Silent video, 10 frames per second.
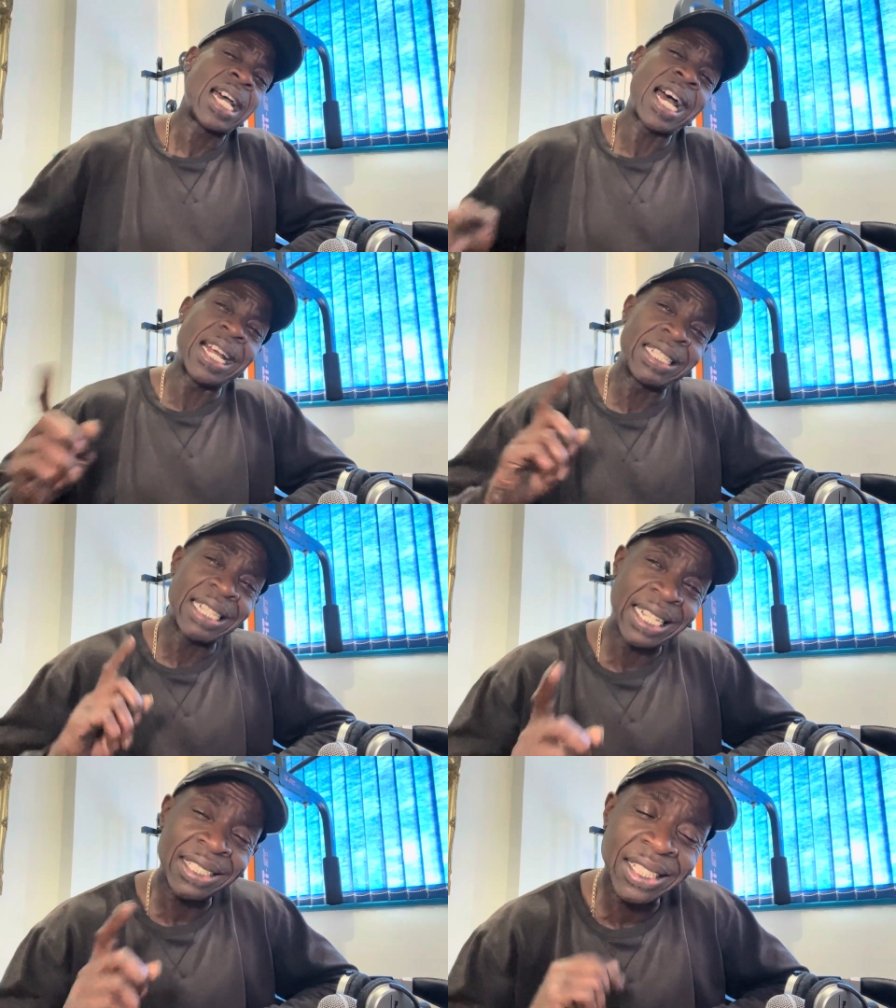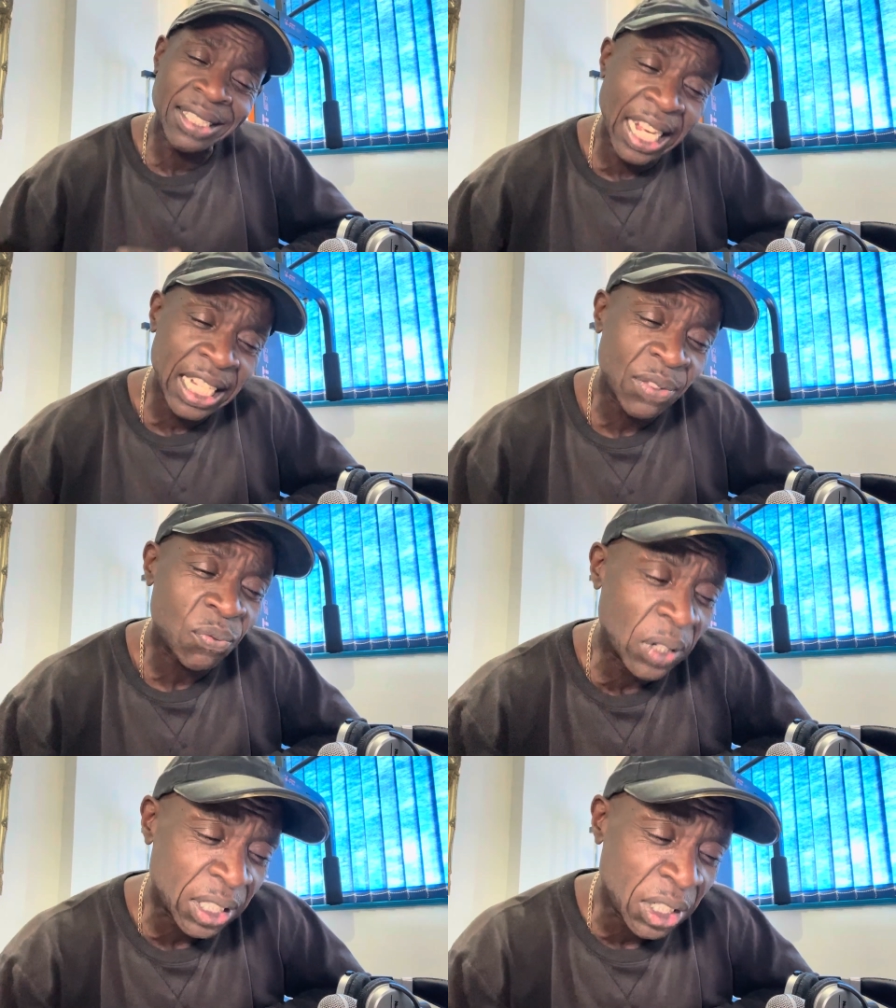And in today's
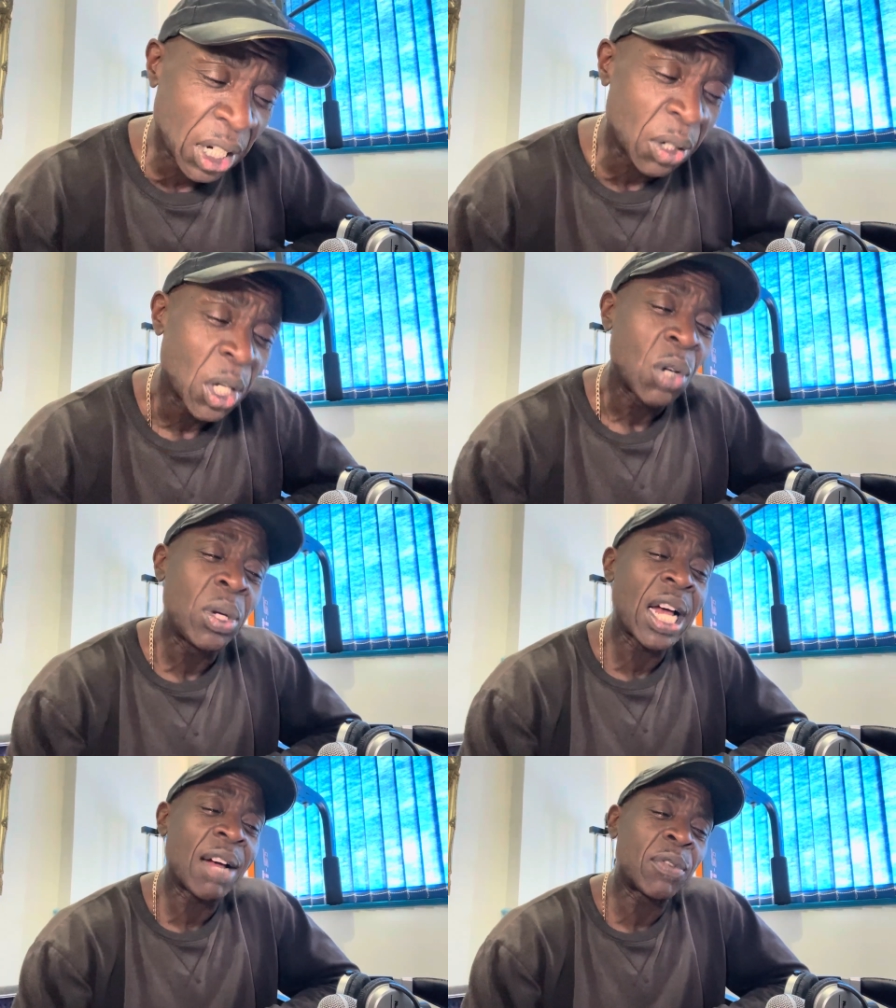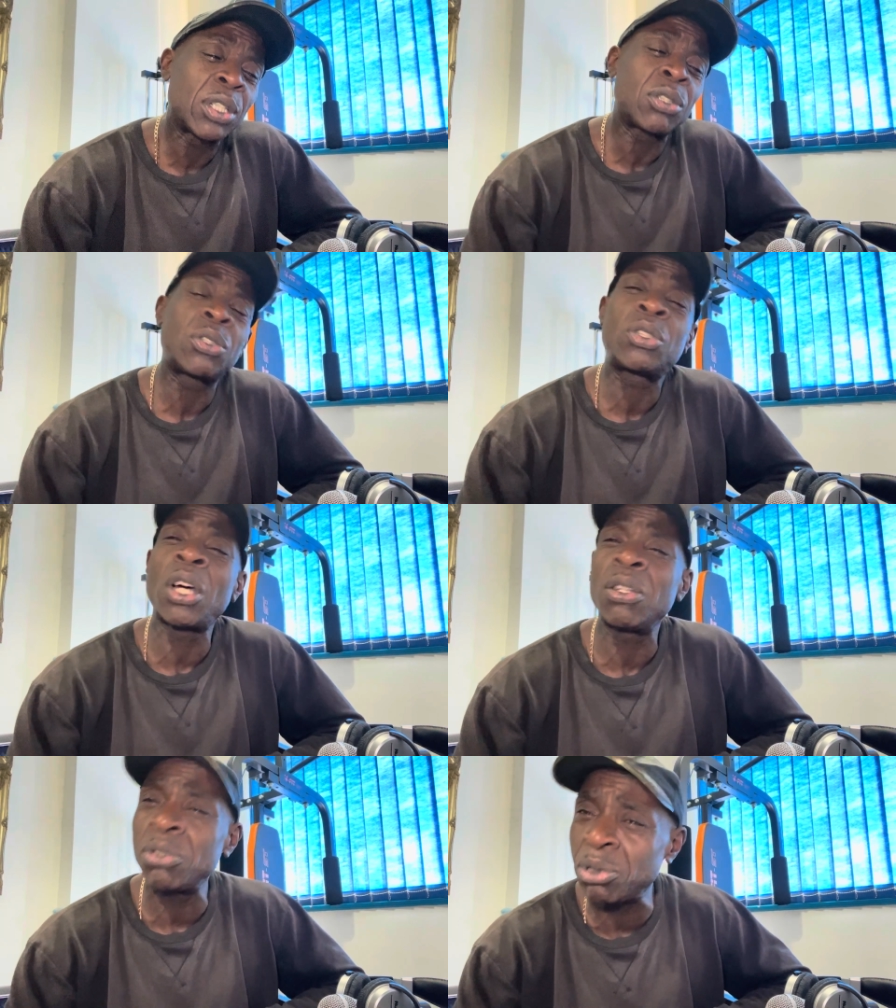video, we have
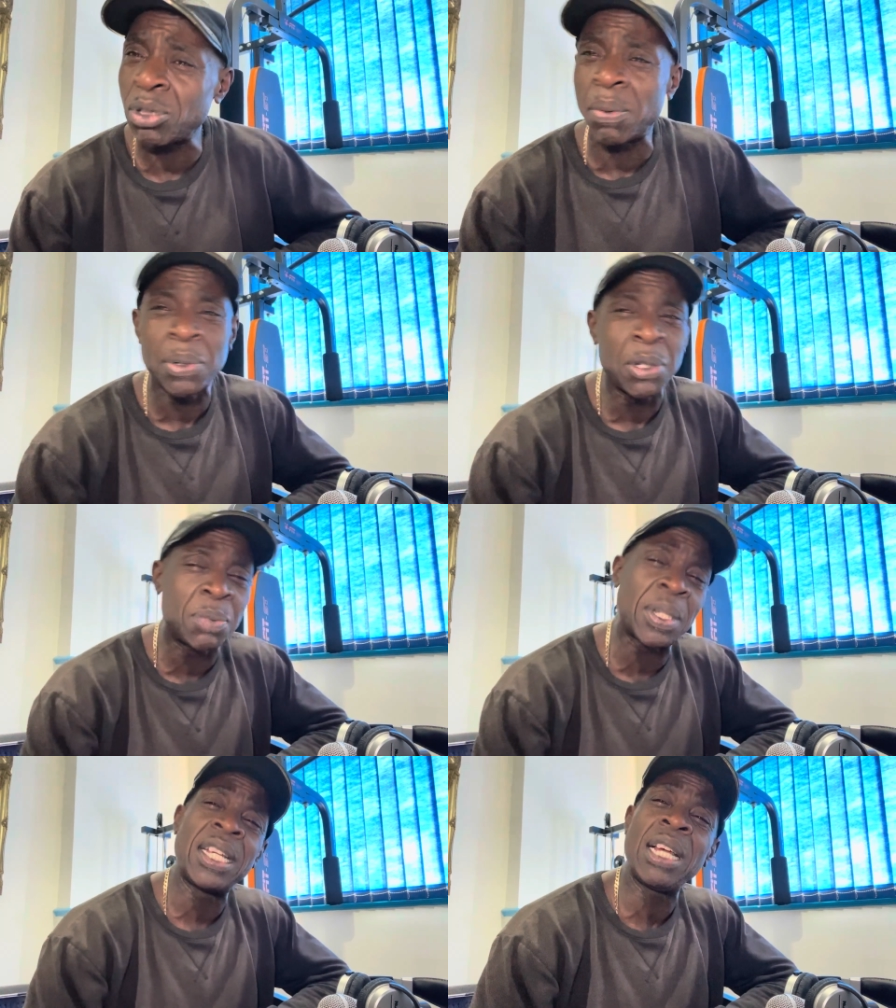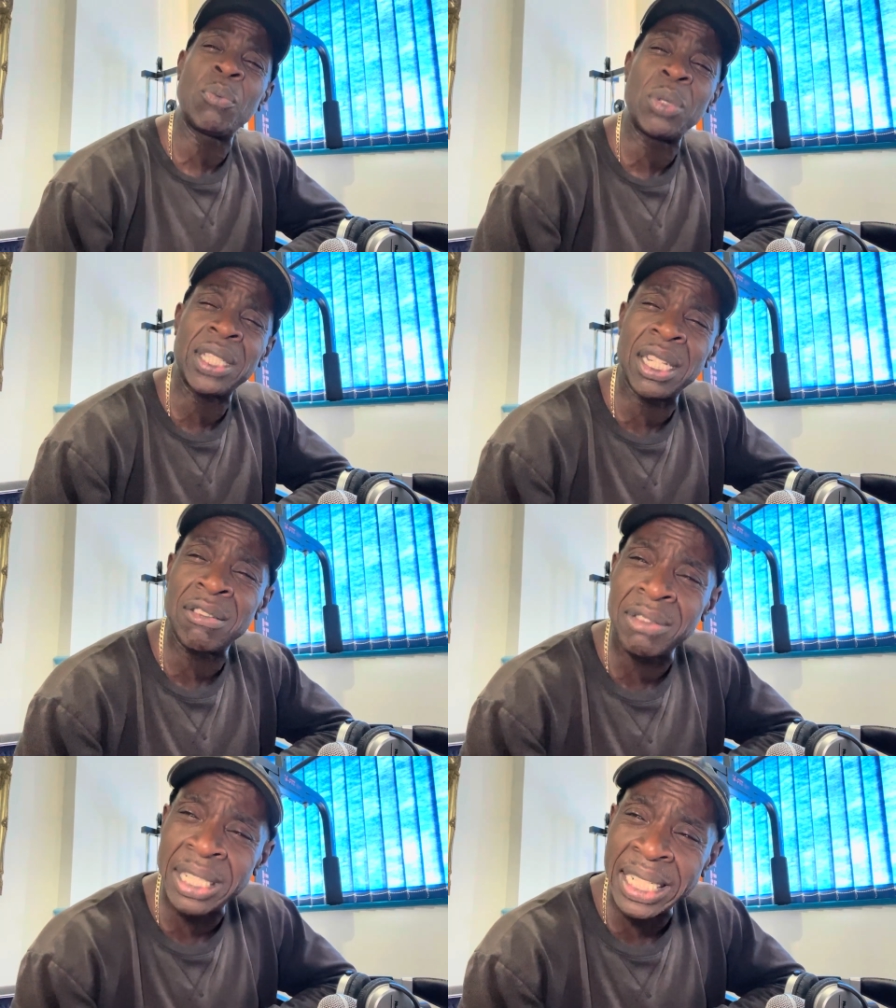Donald Trump, who's been hit with the
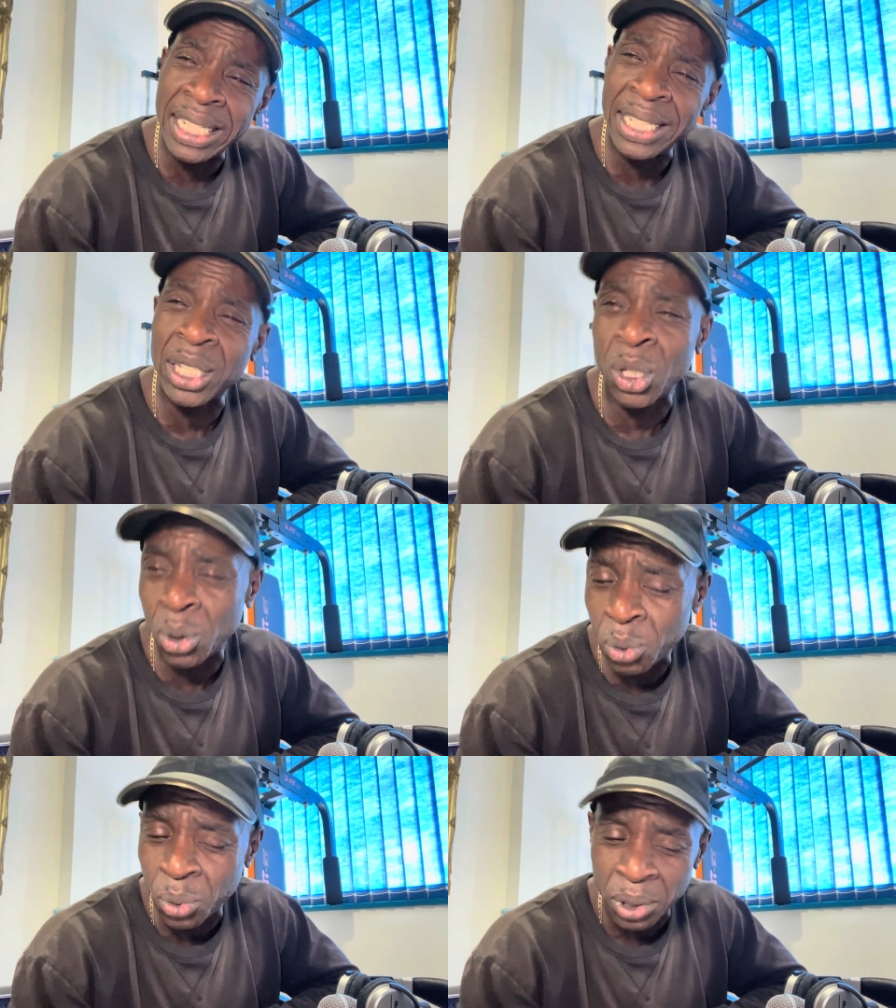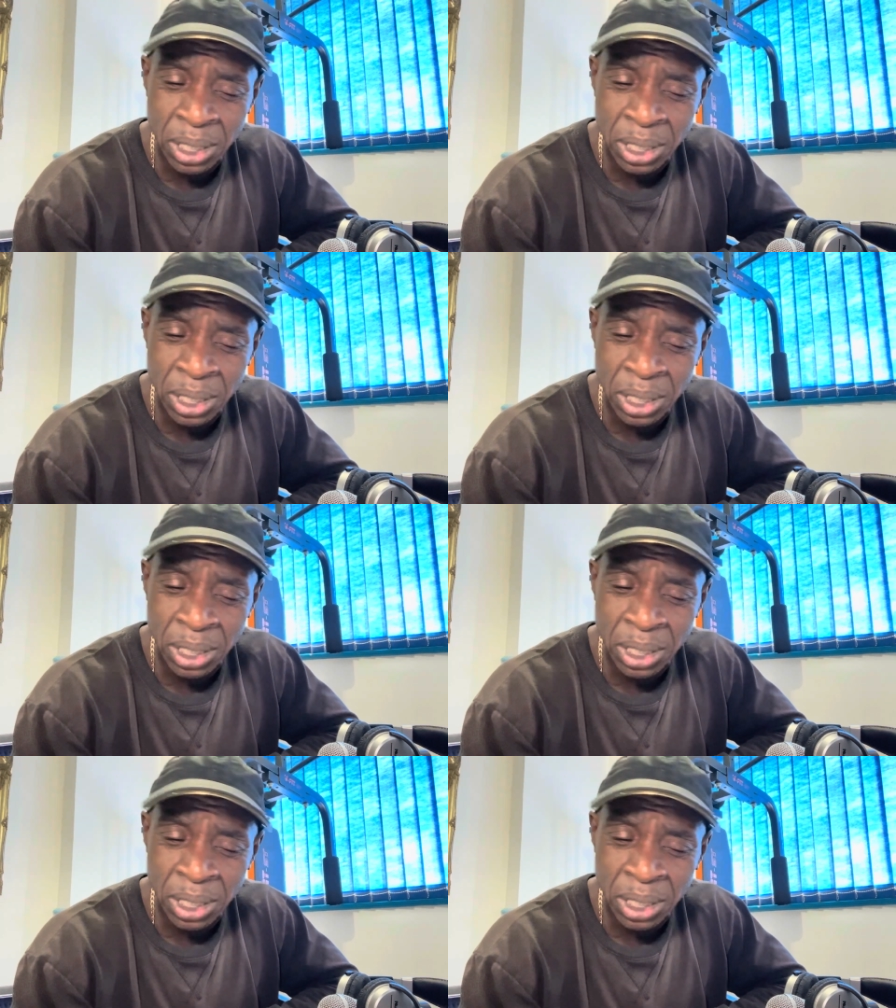recall.